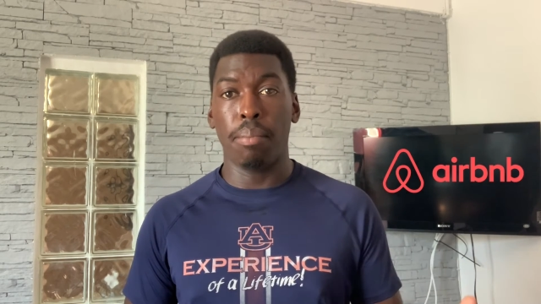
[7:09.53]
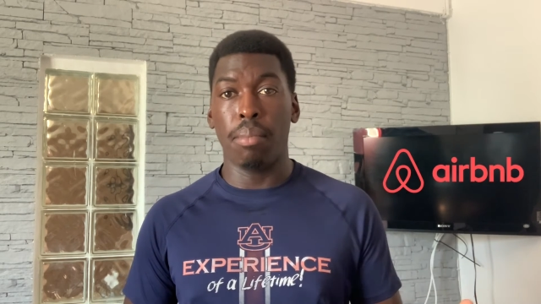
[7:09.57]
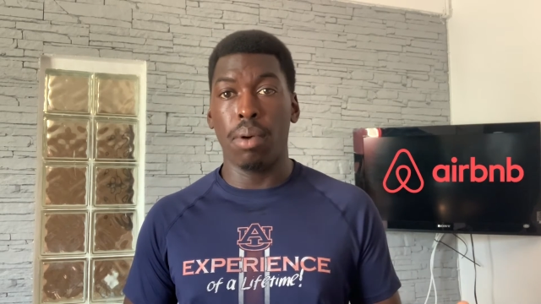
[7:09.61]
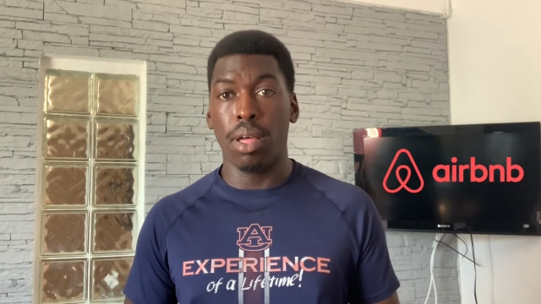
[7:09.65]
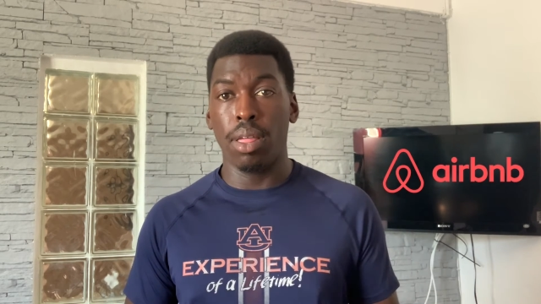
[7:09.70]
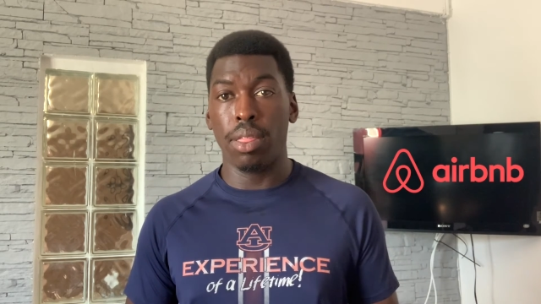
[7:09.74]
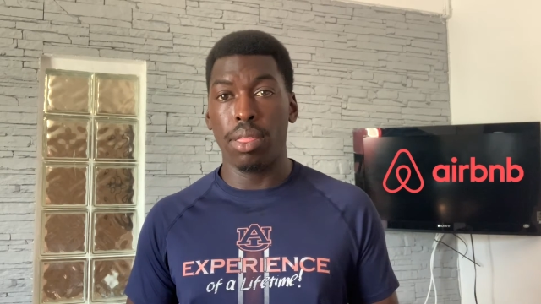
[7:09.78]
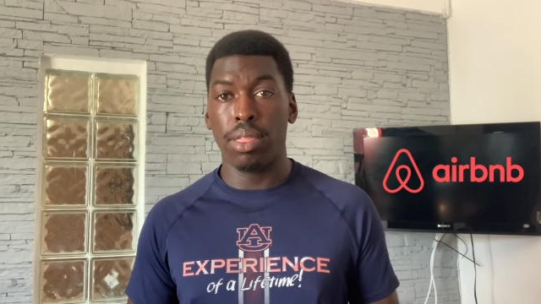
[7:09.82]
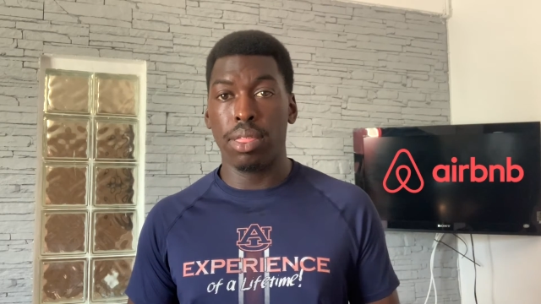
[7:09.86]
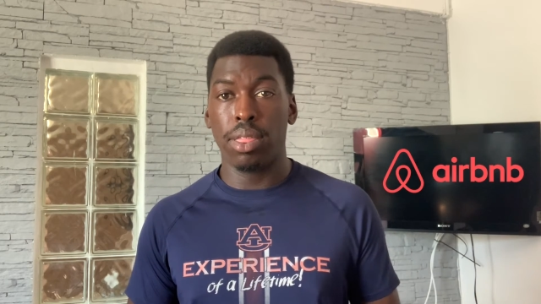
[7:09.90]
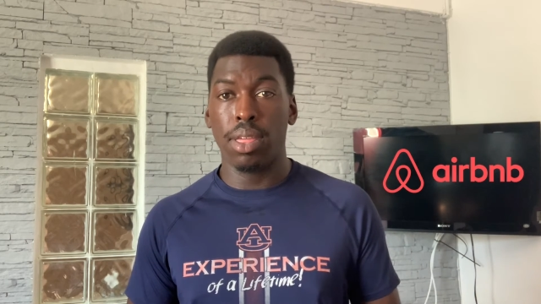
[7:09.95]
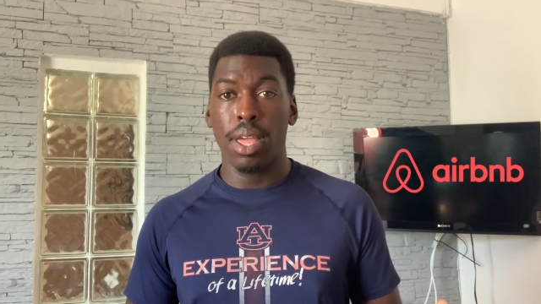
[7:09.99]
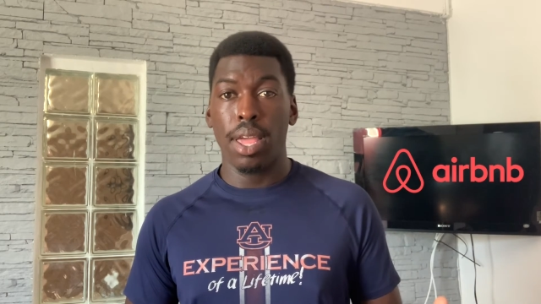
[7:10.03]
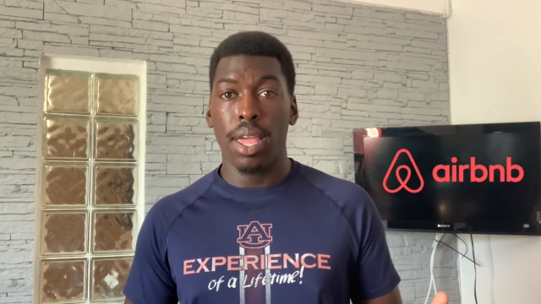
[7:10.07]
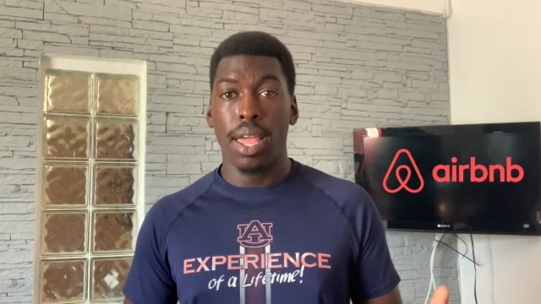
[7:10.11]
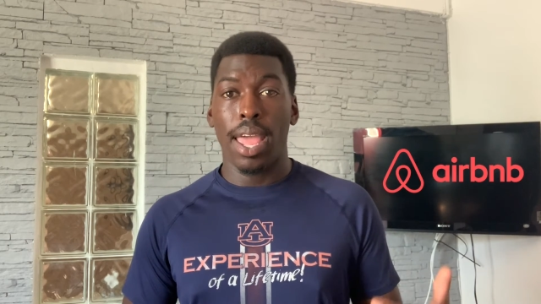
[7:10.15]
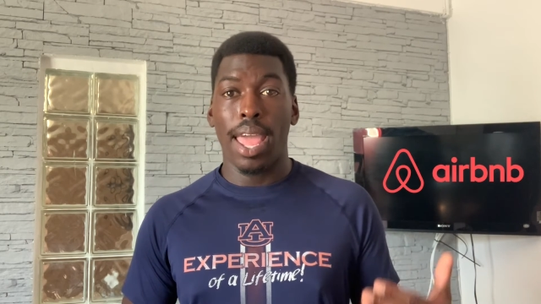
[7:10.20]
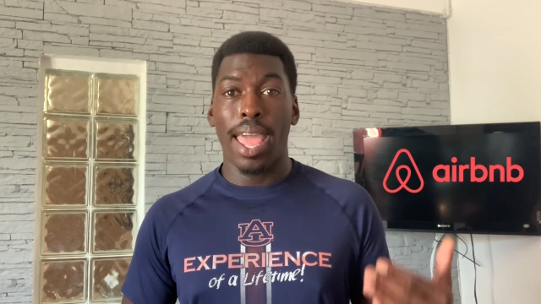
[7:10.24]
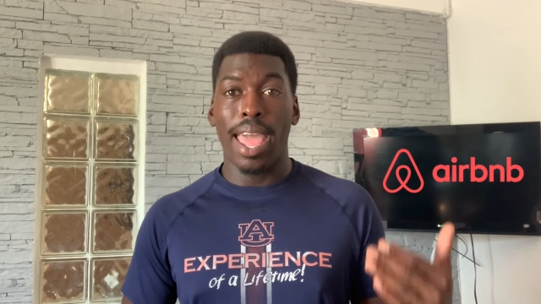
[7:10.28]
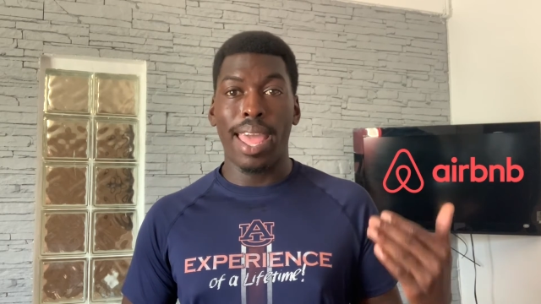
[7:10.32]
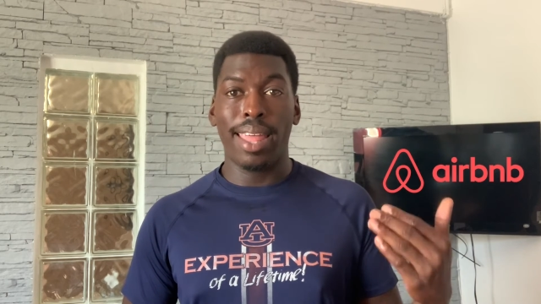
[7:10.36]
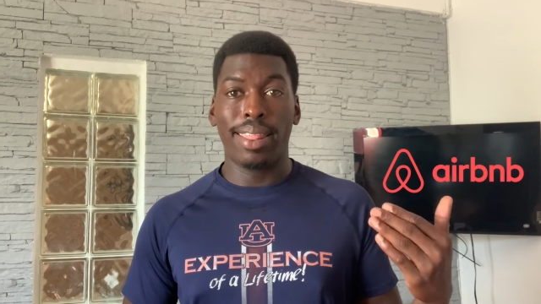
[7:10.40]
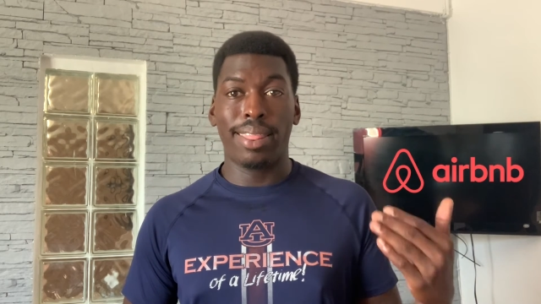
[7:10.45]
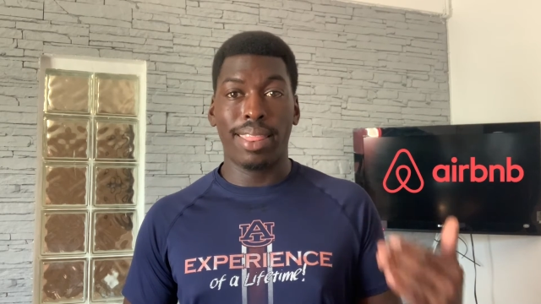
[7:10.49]
month,
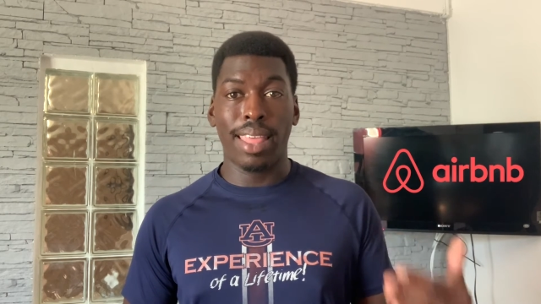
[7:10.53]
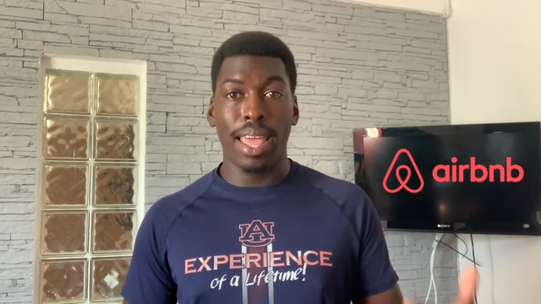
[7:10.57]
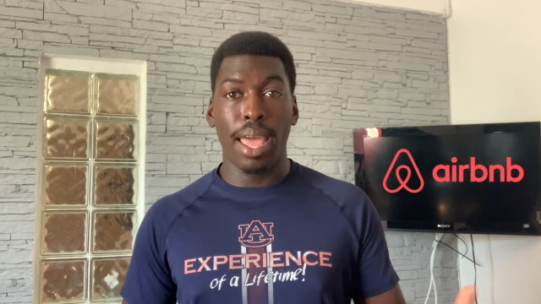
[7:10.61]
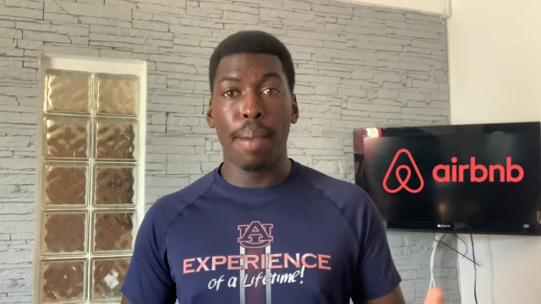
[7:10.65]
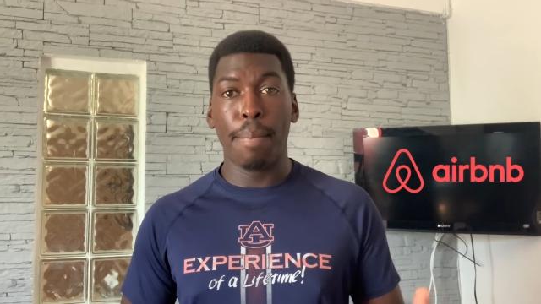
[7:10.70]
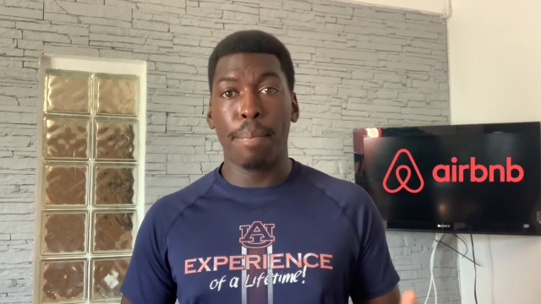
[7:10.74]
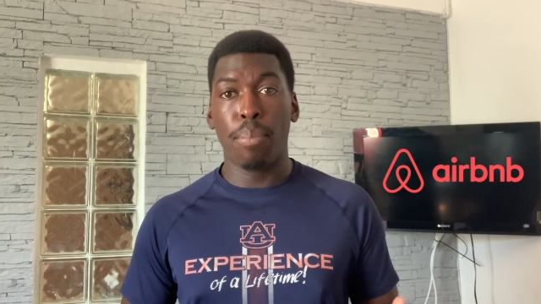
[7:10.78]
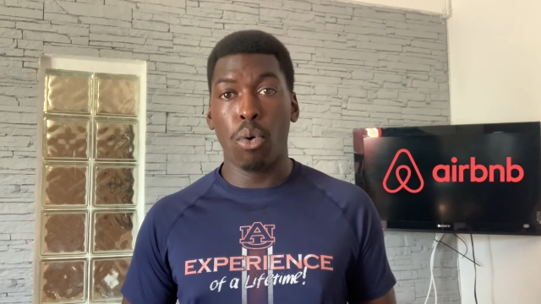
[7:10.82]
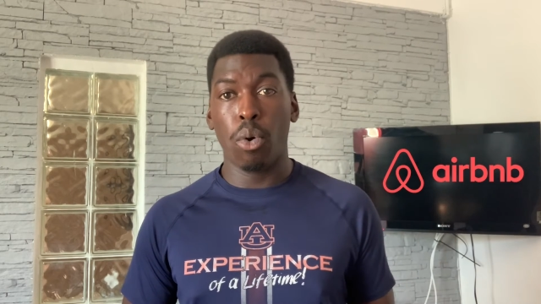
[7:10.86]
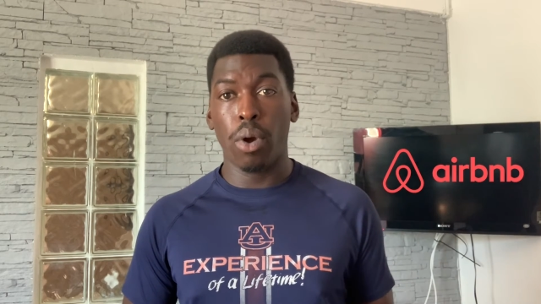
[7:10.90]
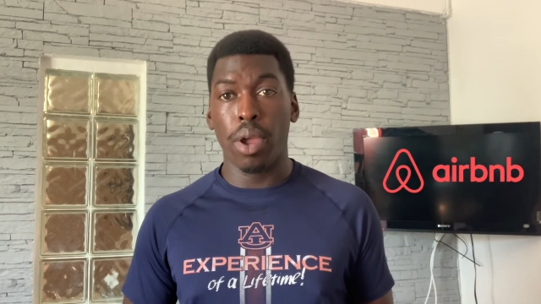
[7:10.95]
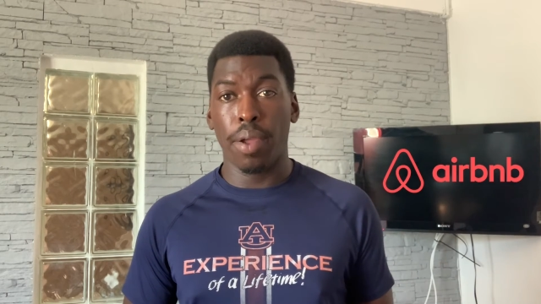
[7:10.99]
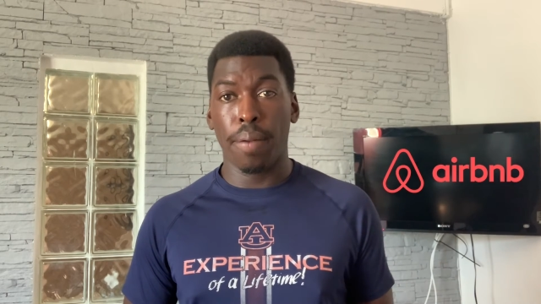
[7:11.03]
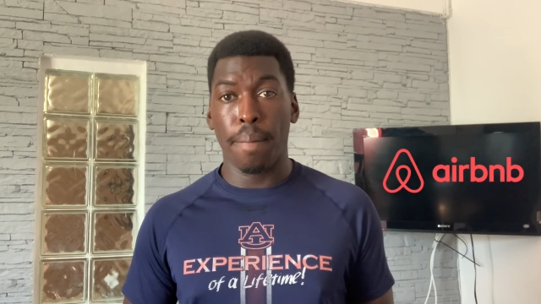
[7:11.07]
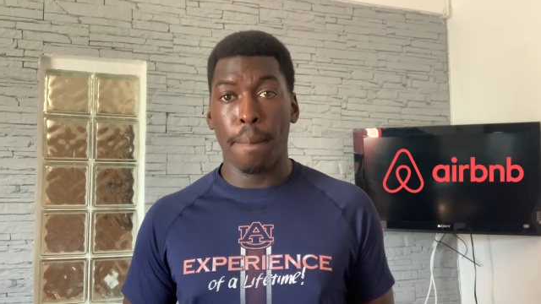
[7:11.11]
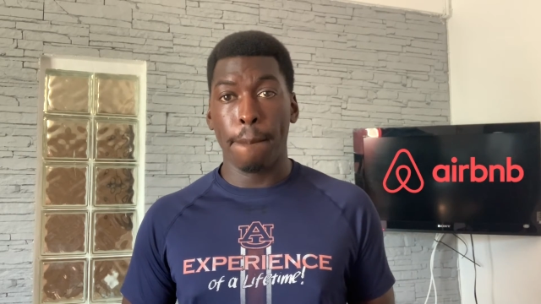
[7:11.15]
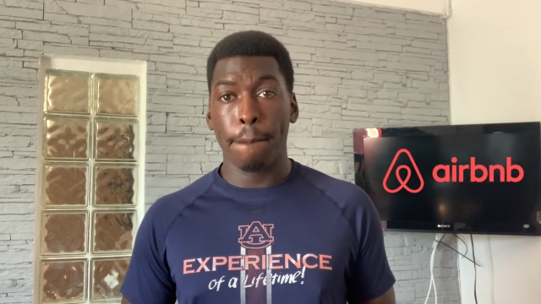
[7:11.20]
at that point,